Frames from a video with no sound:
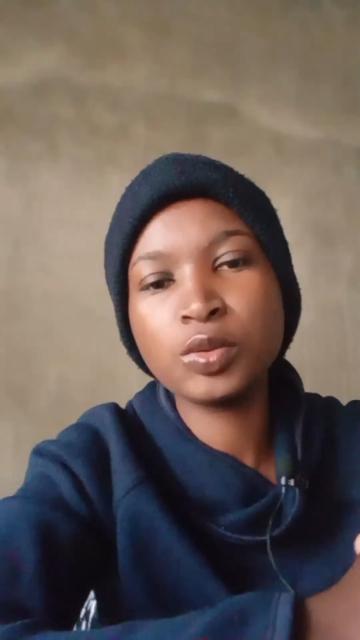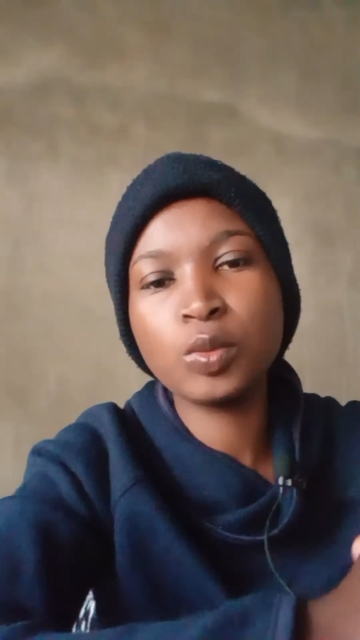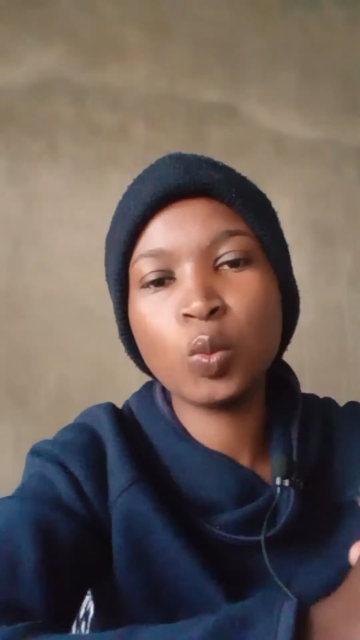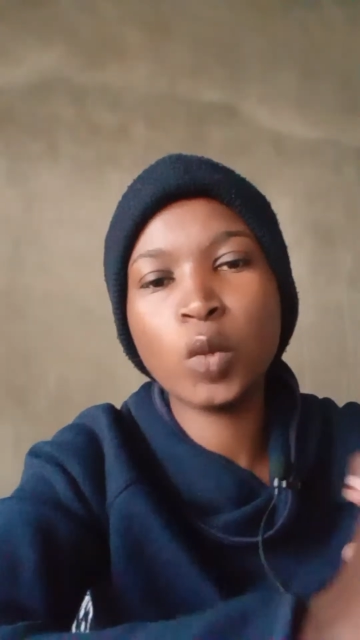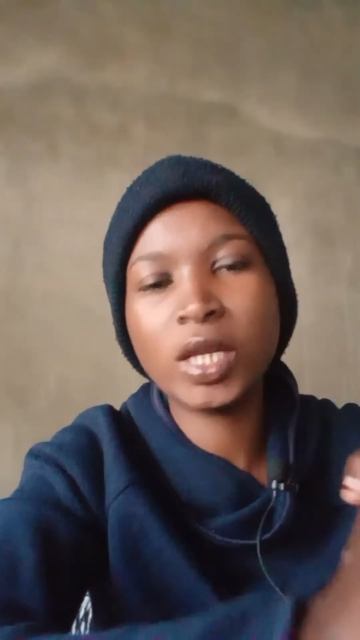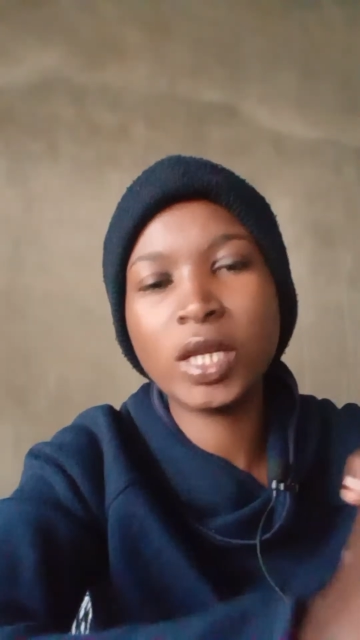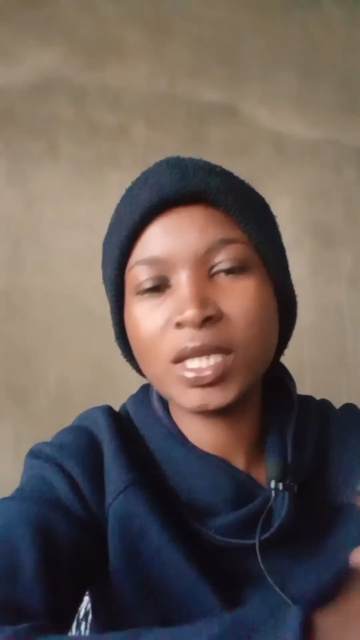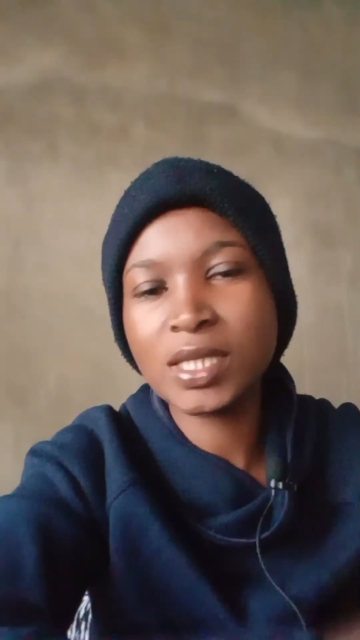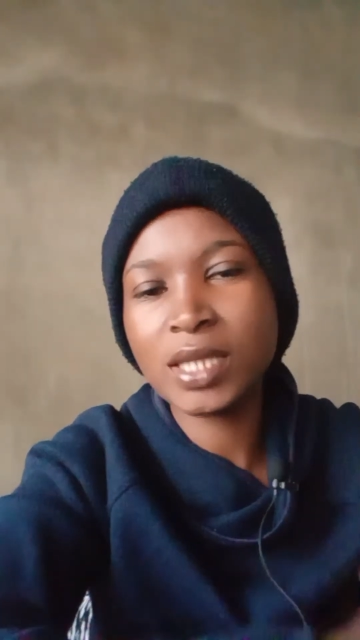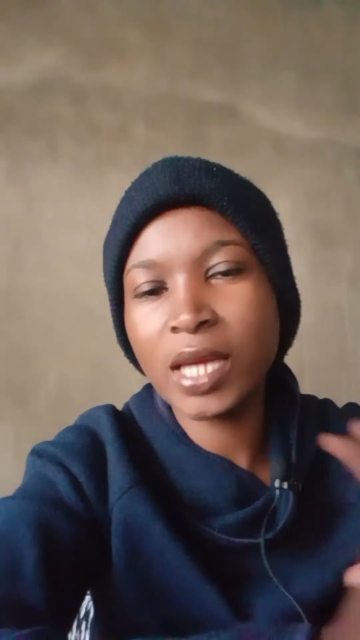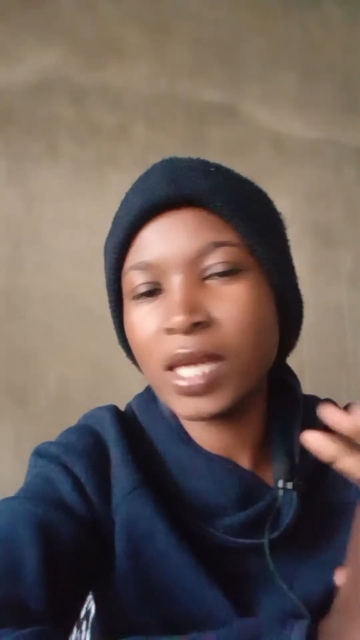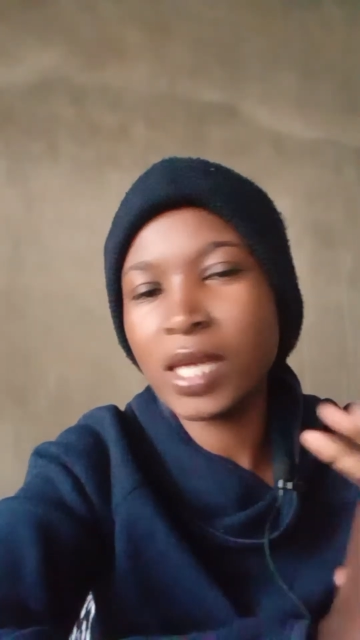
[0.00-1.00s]

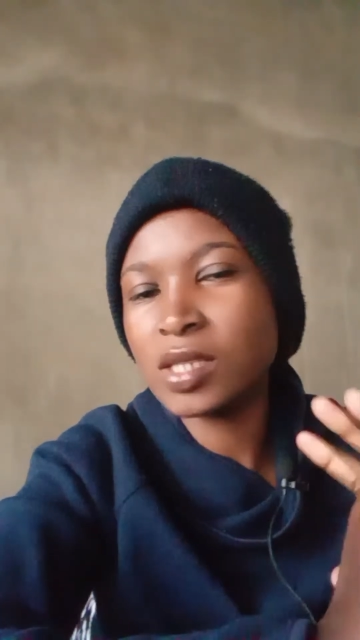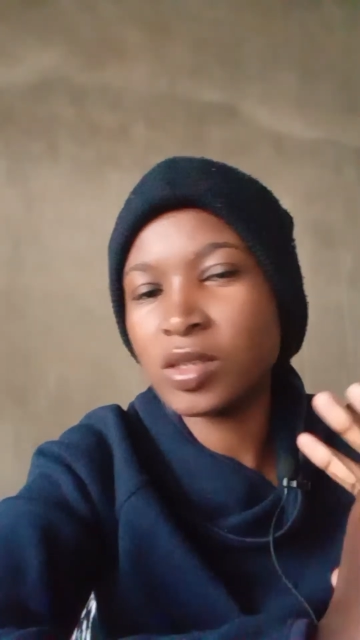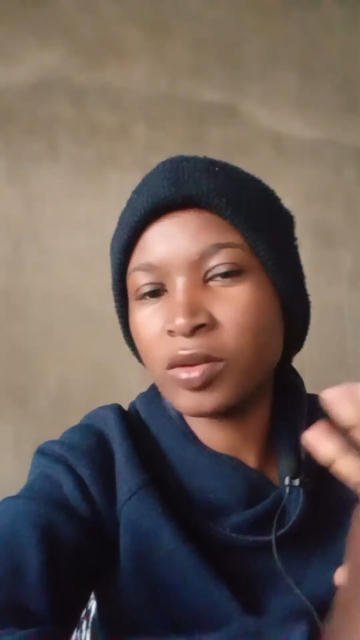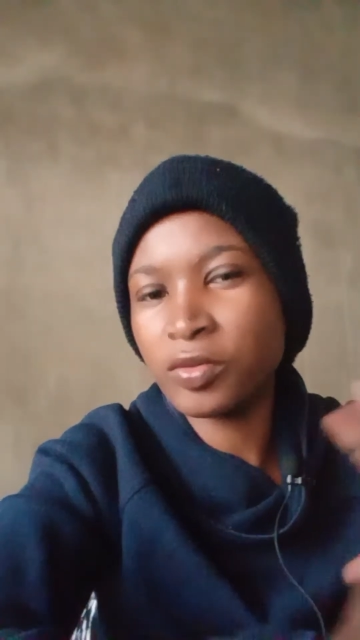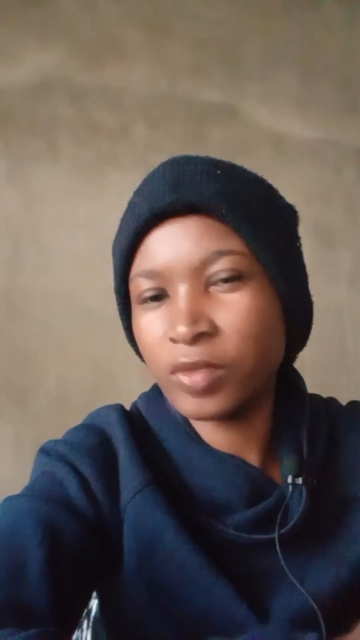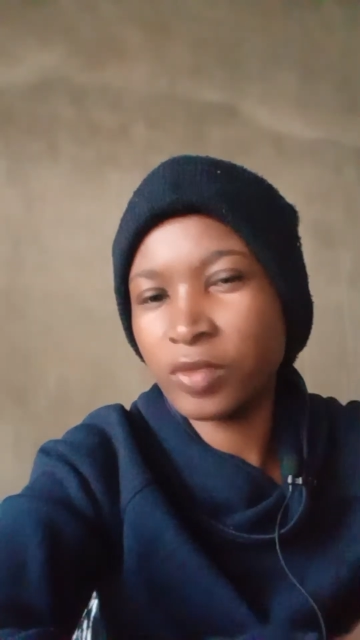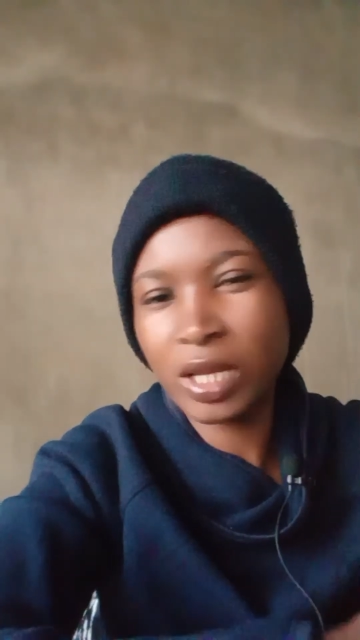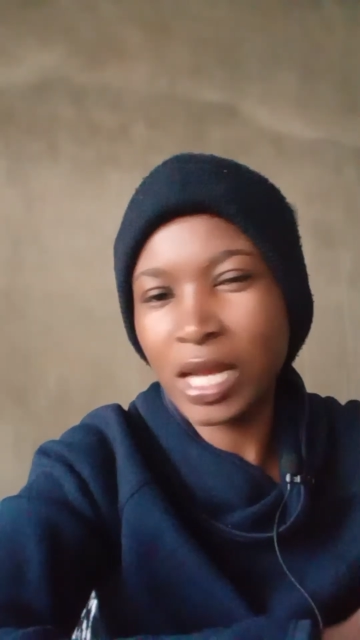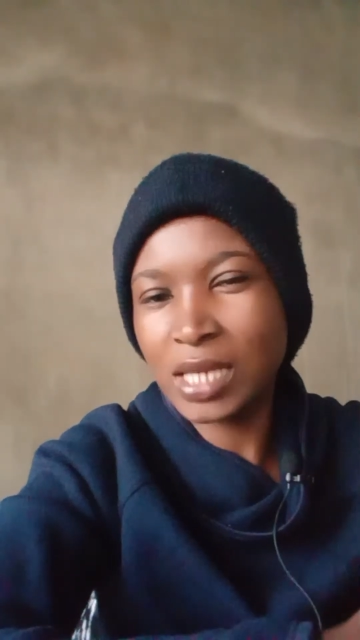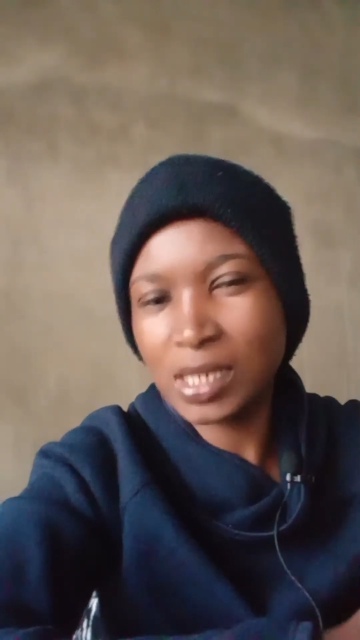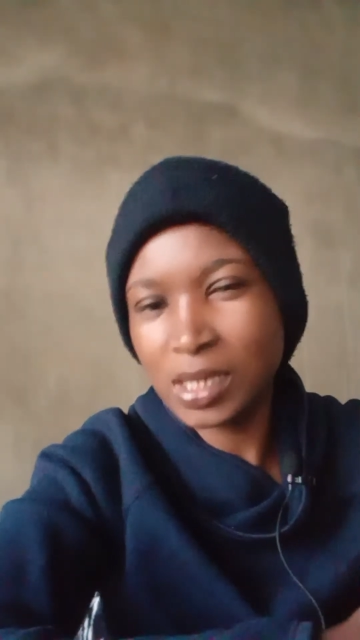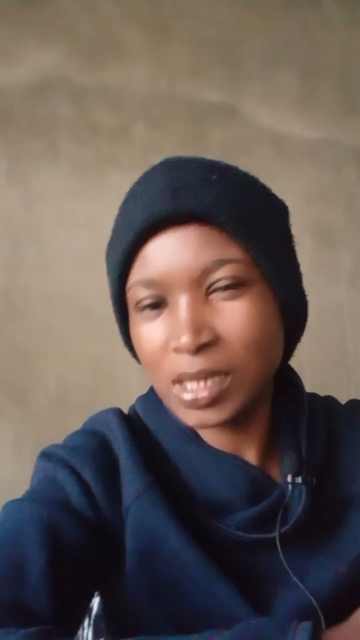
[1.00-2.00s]
Wednesday's
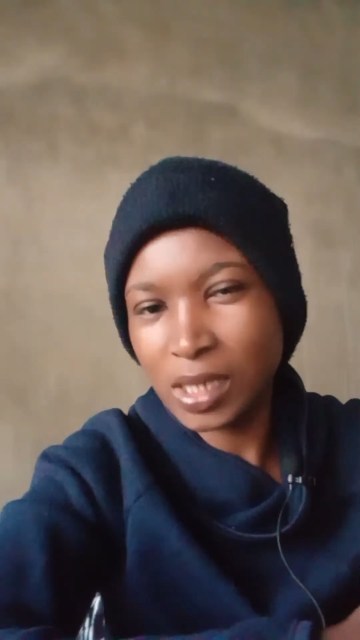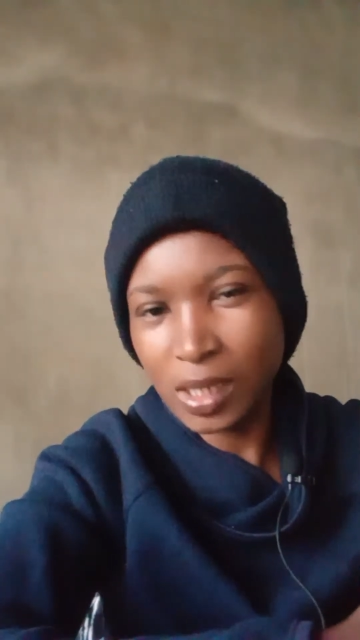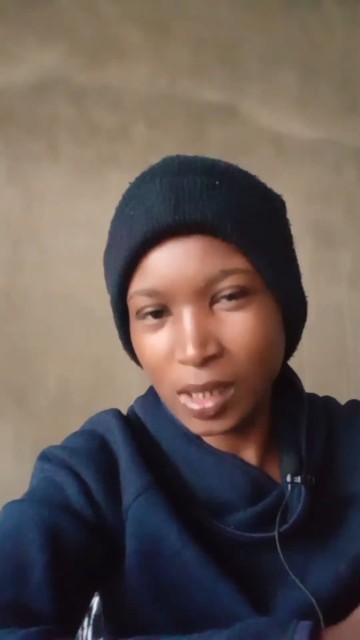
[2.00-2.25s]
freelancing.